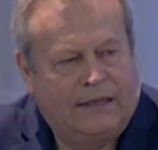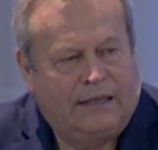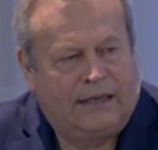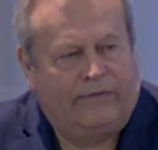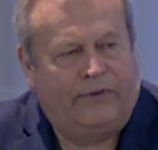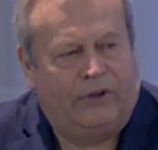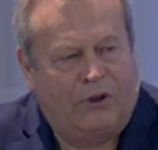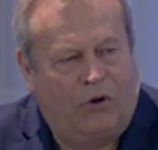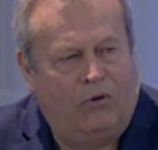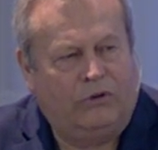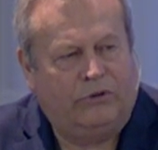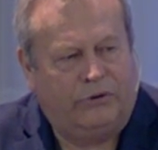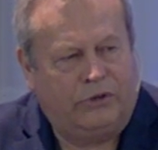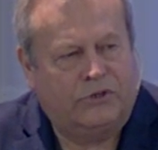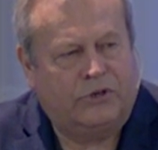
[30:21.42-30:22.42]
If you go
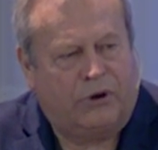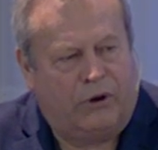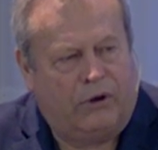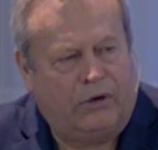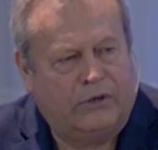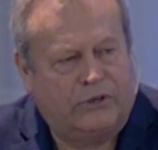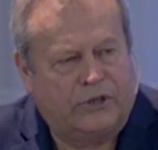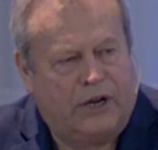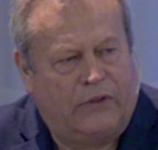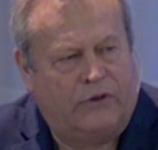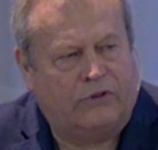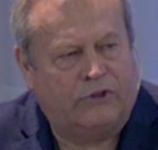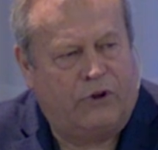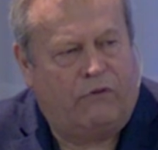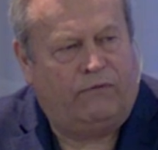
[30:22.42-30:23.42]
to a church and
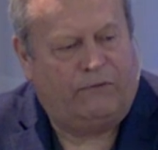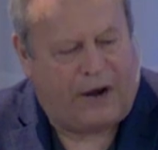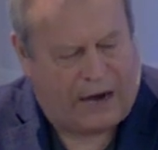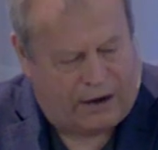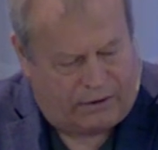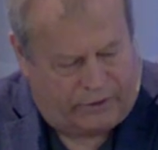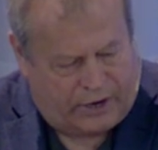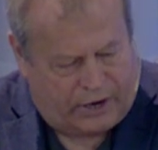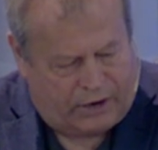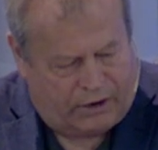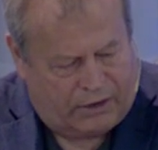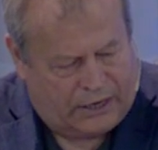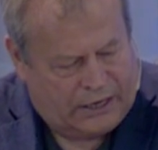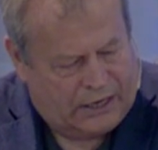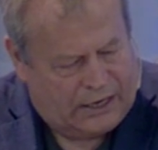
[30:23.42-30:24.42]
there's no fire
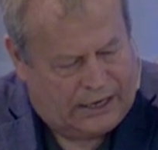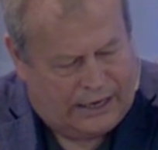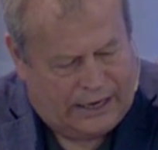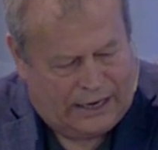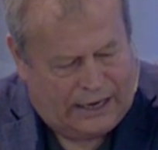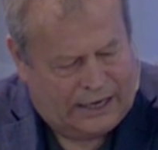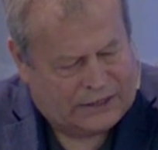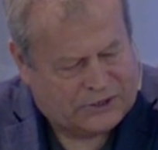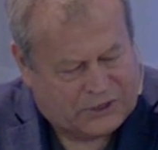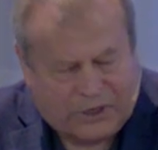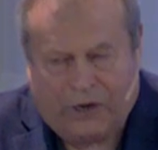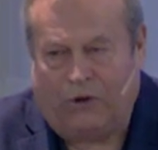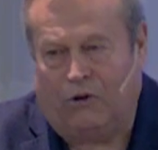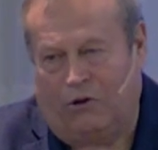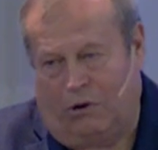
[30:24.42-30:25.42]
there, it's
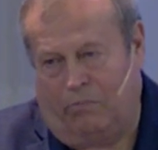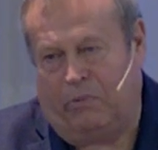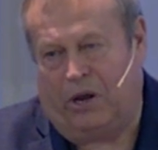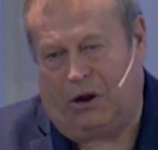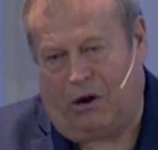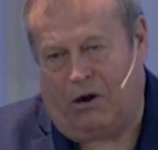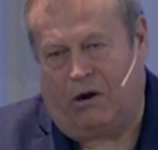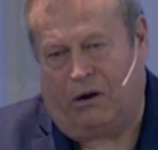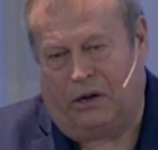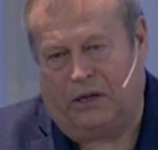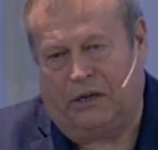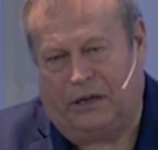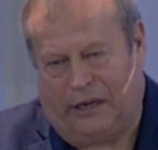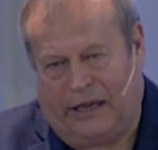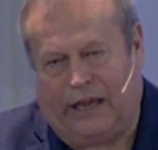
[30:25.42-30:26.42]
still going to be hard
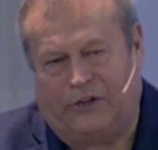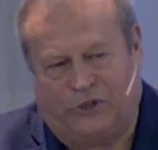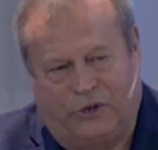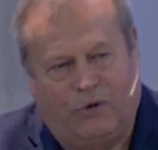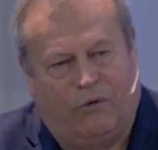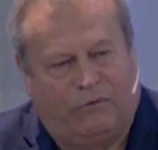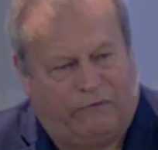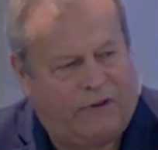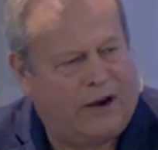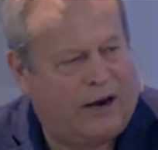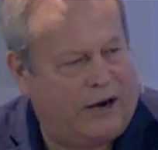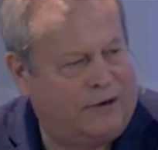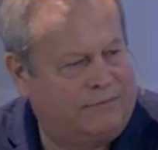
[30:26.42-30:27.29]
to catch you on fire.